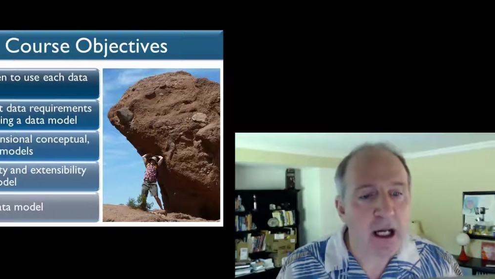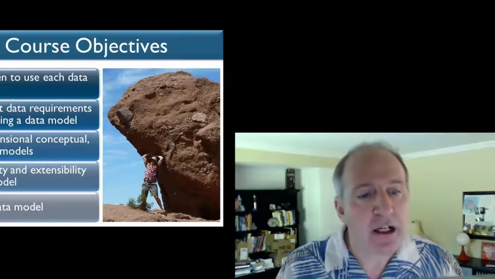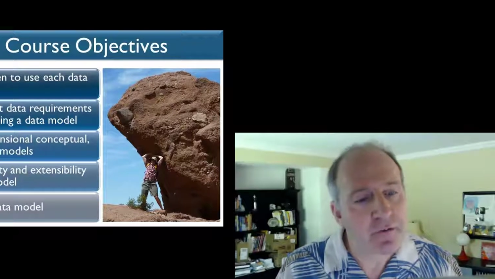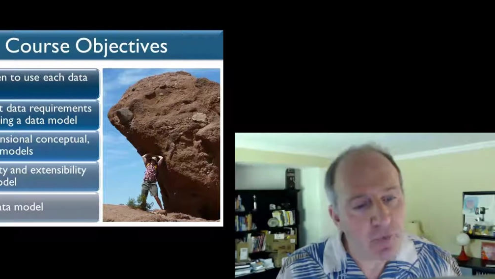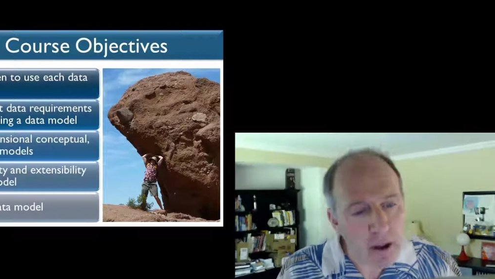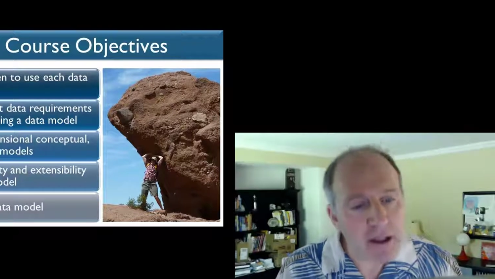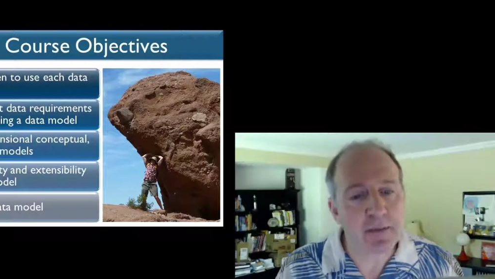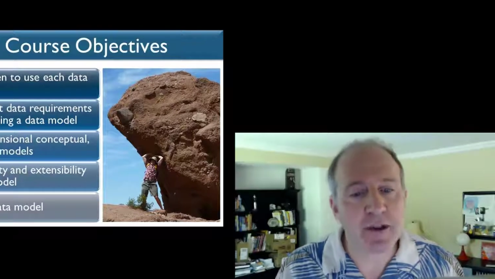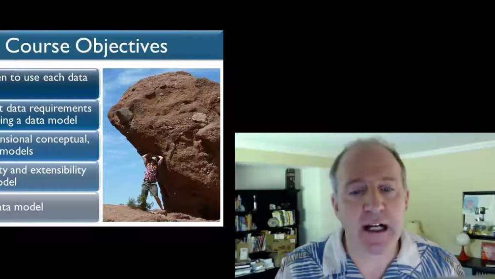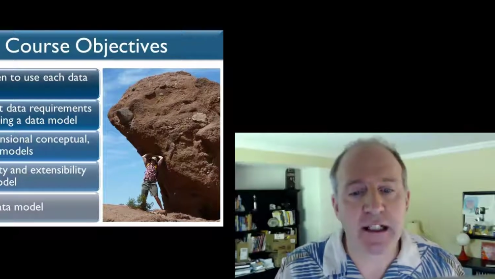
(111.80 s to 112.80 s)
The fourth
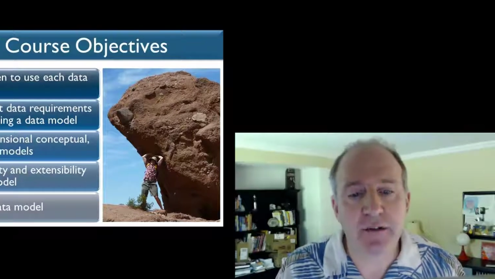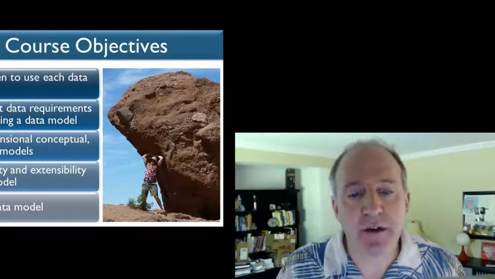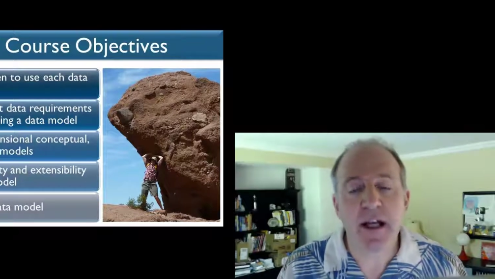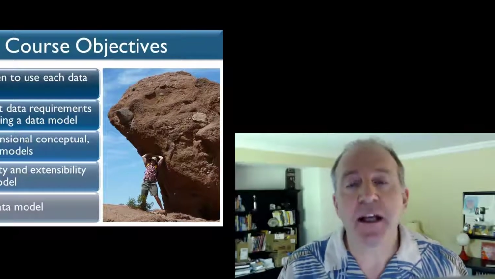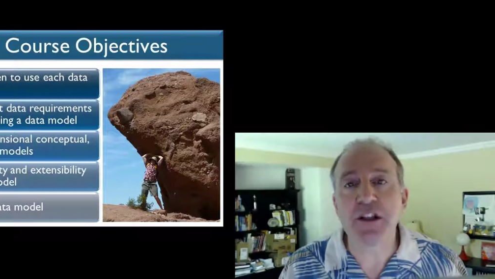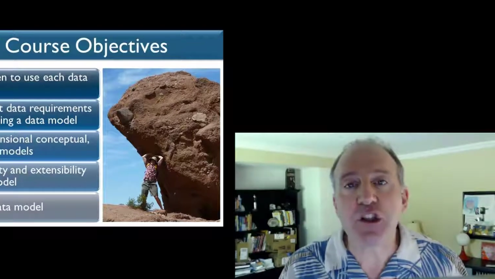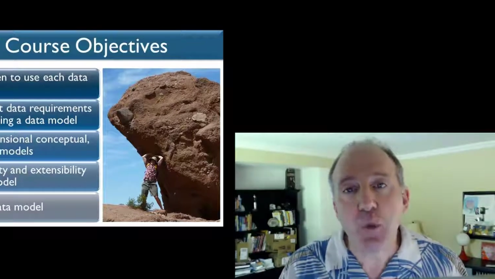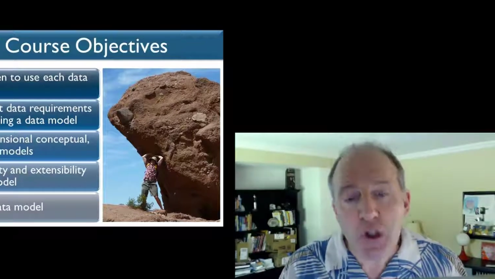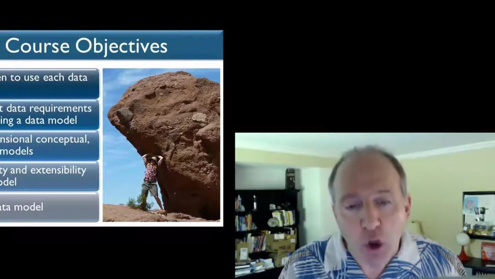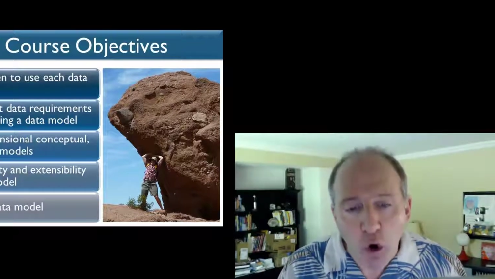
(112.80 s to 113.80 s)
objective is to
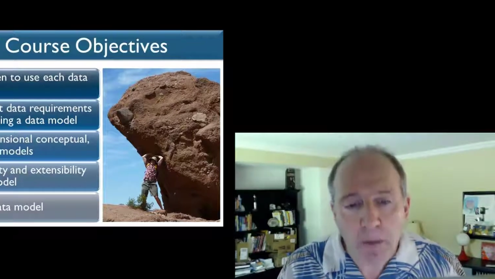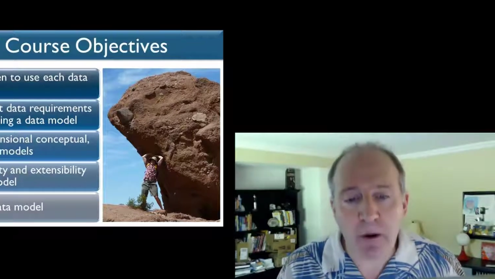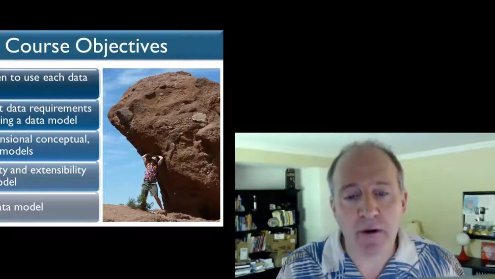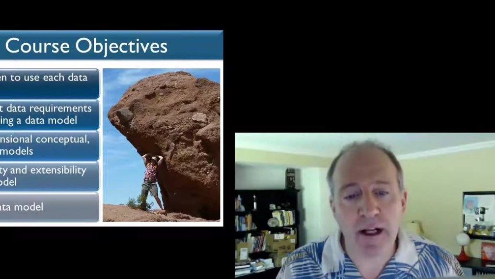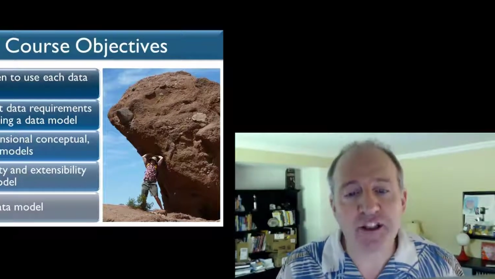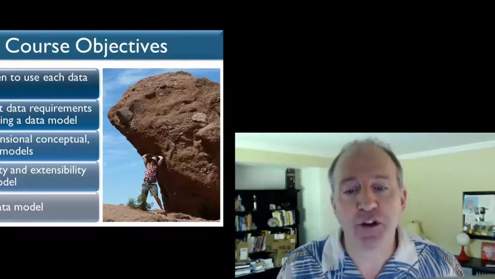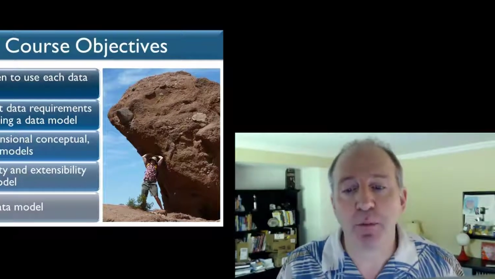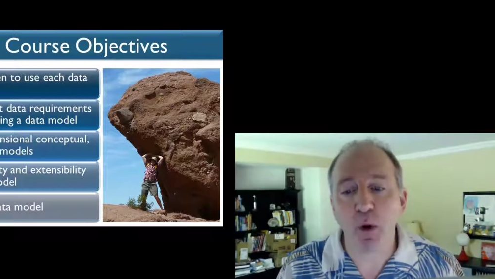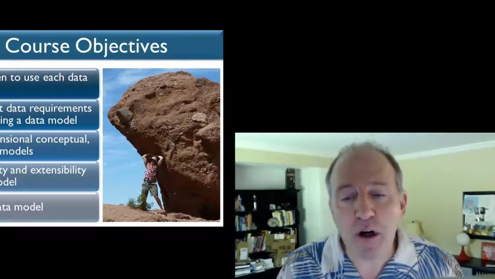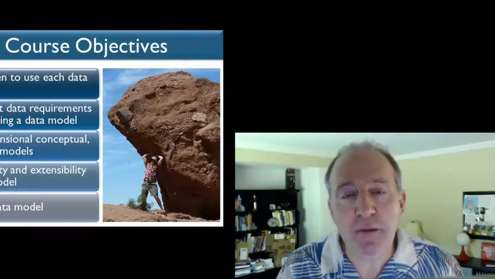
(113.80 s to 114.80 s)
incorporate
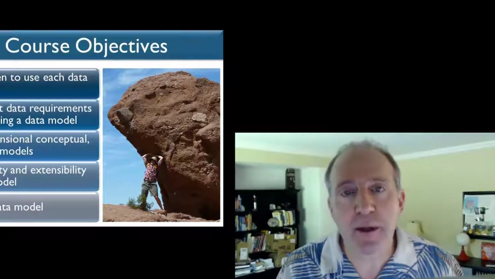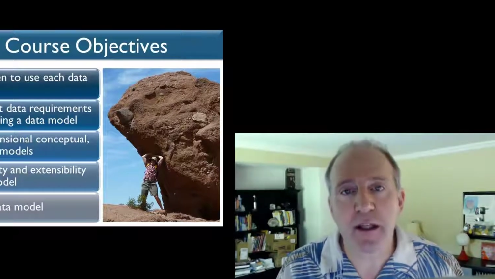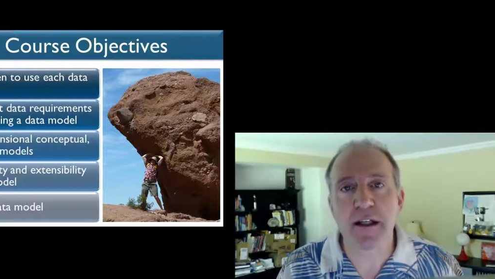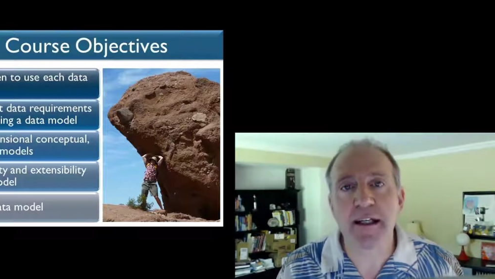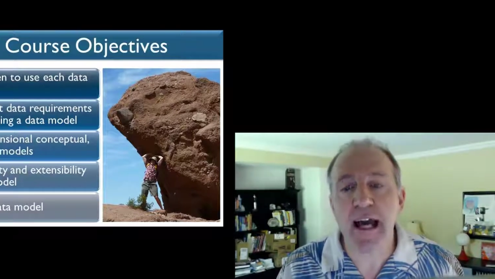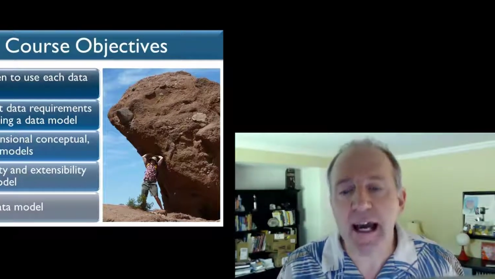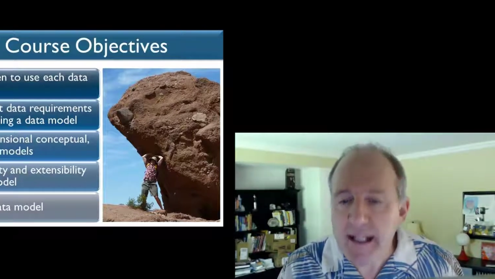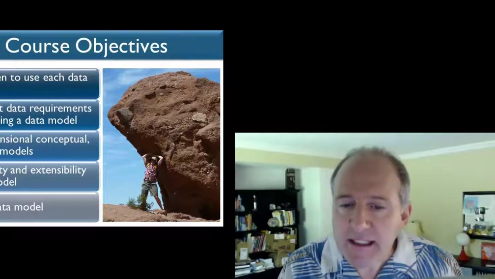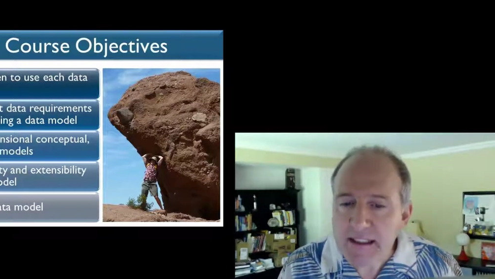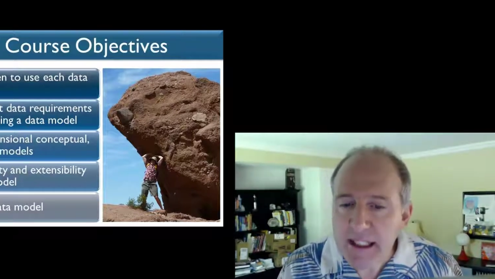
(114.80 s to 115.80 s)
supportability and
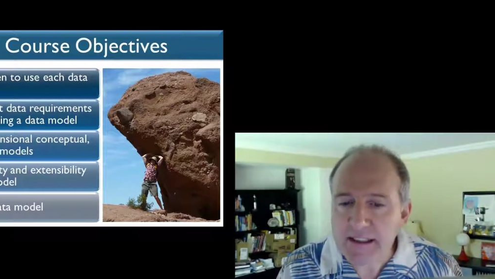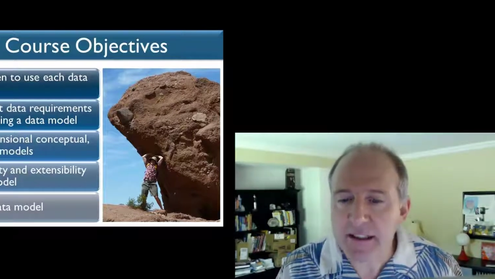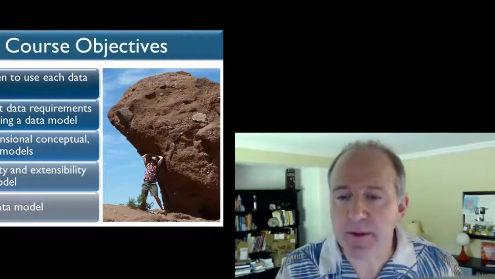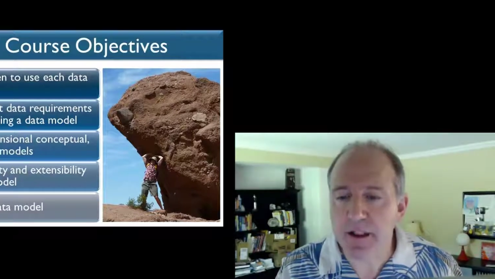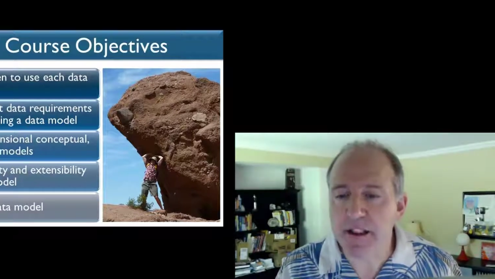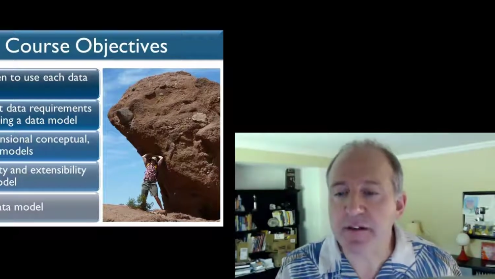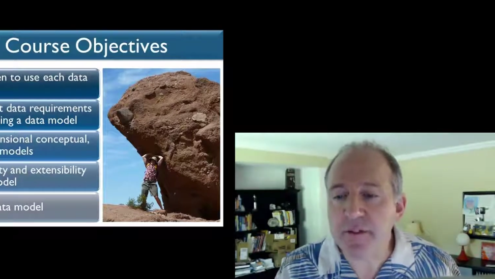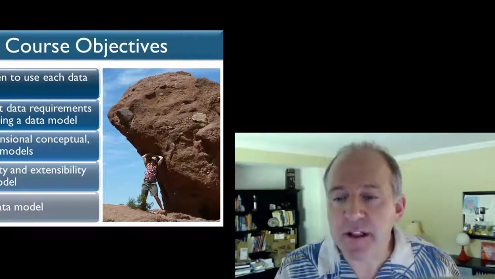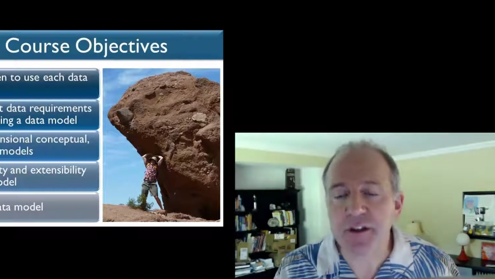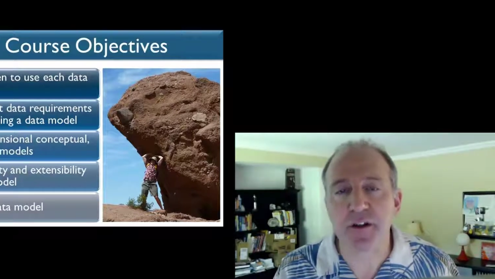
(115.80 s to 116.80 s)
extensibility
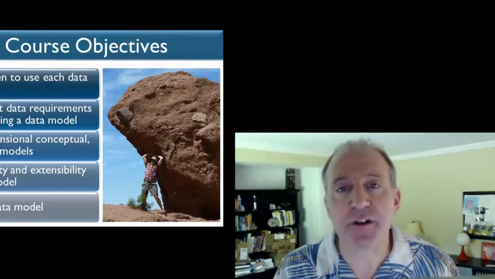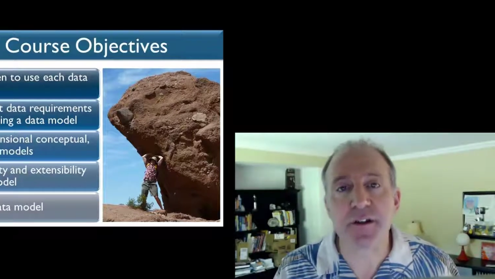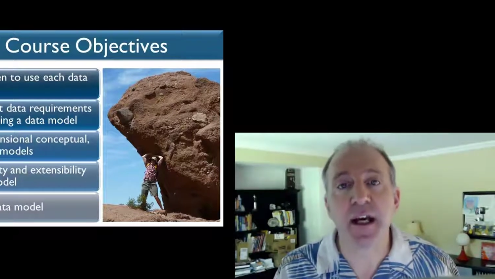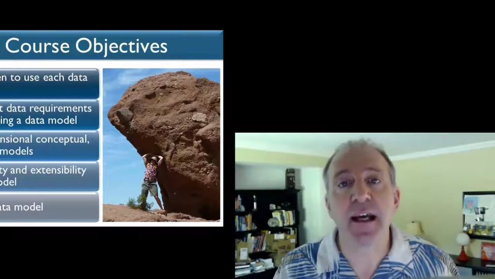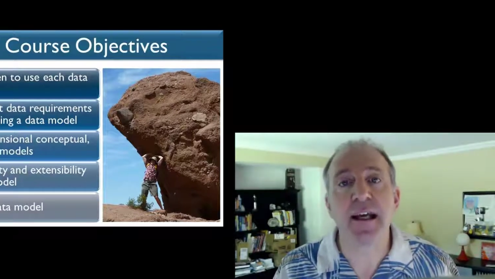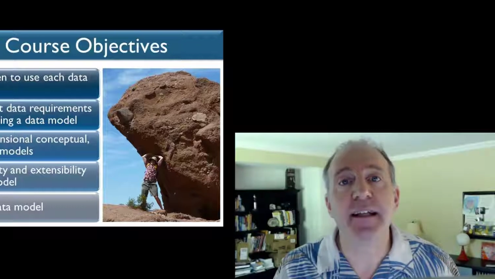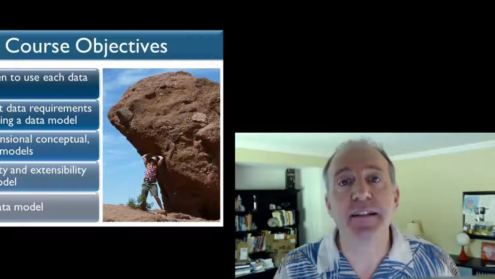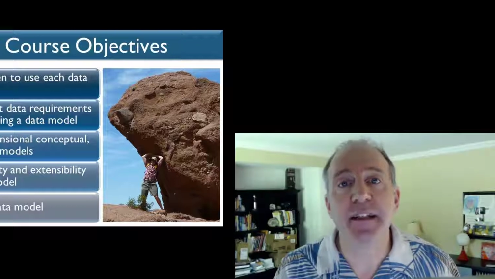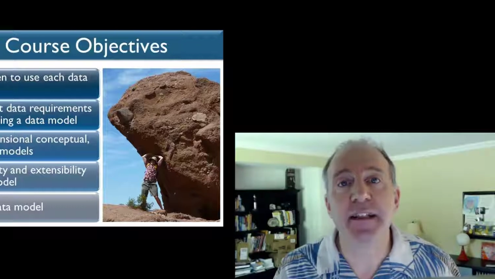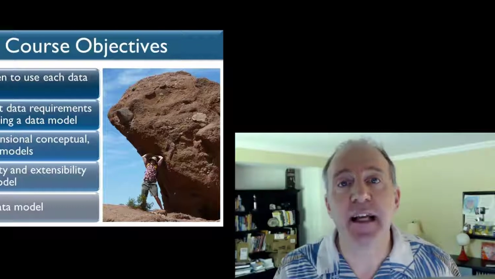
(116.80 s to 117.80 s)
features into
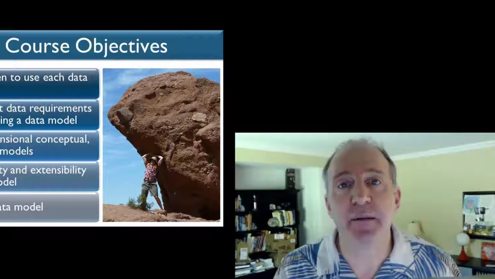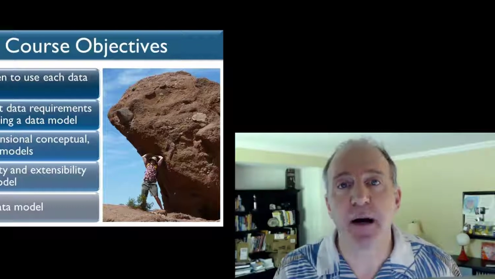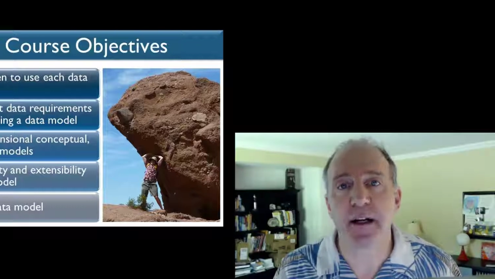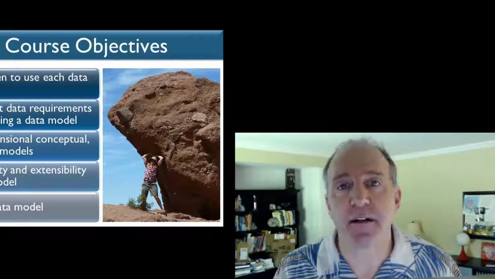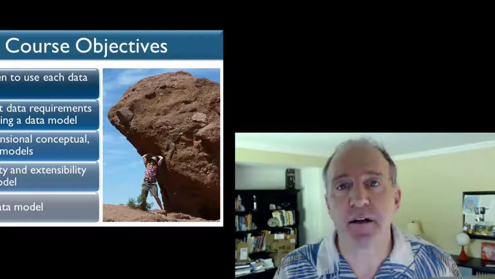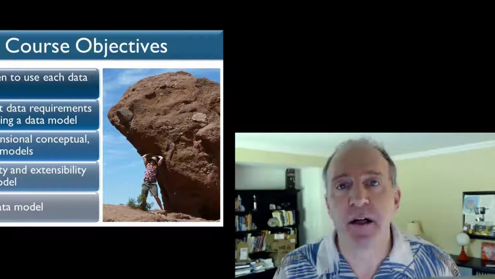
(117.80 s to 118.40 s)
the data model.